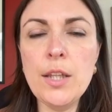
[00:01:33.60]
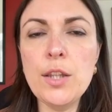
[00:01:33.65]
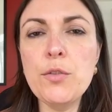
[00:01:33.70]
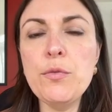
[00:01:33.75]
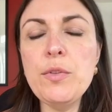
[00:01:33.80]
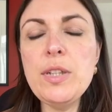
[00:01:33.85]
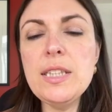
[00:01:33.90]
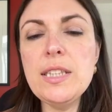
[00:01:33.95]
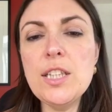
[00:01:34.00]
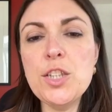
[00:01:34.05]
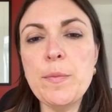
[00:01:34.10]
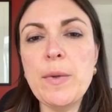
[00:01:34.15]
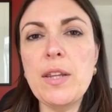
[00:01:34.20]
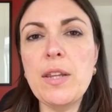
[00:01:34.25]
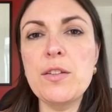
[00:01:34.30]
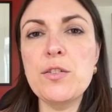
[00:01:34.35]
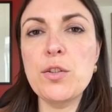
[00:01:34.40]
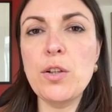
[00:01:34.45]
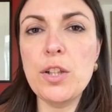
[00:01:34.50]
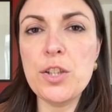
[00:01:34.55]
The research
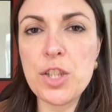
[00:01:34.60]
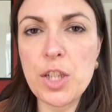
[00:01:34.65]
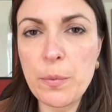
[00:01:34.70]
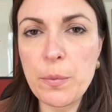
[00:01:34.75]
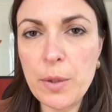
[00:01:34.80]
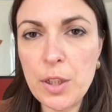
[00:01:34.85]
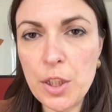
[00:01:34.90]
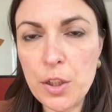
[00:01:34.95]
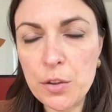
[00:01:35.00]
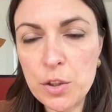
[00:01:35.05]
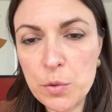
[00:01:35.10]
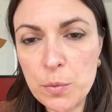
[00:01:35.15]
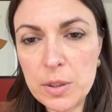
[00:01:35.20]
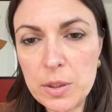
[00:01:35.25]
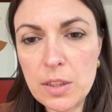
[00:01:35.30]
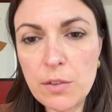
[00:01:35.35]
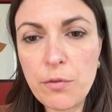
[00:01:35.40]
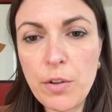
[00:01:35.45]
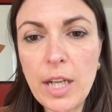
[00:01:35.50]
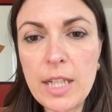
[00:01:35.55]
methodology we used
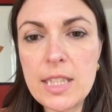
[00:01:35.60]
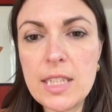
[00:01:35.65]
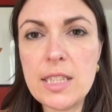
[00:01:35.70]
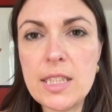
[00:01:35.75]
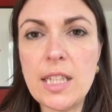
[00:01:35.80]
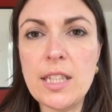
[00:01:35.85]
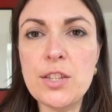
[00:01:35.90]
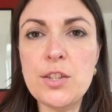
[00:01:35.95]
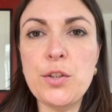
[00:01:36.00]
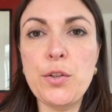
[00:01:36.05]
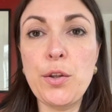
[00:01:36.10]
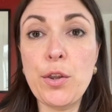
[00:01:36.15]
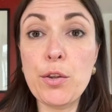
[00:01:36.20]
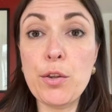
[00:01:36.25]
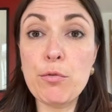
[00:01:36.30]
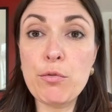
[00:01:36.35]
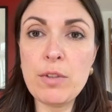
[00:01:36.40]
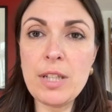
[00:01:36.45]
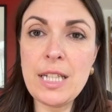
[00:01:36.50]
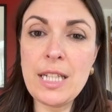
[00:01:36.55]
was divided into
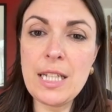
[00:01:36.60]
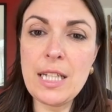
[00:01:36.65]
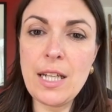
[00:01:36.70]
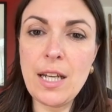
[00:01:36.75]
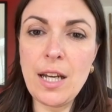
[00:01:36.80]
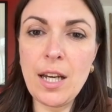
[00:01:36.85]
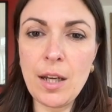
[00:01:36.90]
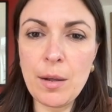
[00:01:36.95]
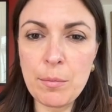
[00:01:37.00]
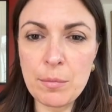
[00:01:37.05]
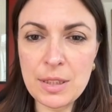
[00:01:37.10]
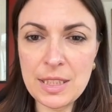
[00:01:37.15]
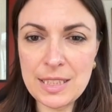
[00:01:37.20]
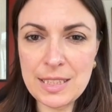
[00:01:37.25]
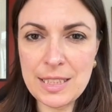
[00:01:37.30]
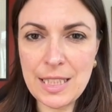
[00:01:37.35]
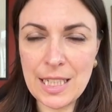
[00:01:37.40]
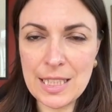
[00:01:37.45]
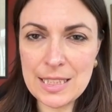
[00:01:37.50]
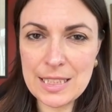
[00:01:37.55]
three
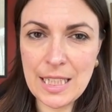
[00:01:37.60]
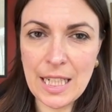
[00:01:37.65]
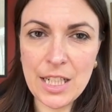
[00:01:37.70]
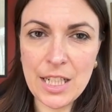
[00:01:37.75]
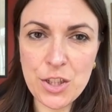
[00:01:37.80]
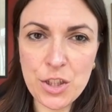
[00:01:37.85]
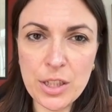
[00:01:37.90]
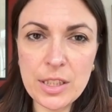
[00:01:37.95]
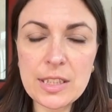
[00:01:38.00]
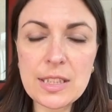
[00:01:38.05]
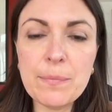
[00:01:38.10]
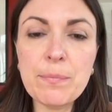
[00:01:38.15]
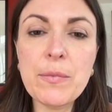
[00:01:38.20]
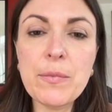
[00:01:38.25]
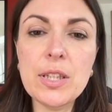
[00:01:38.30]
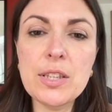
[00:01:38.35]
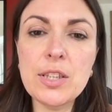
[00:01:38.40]
distinct stages.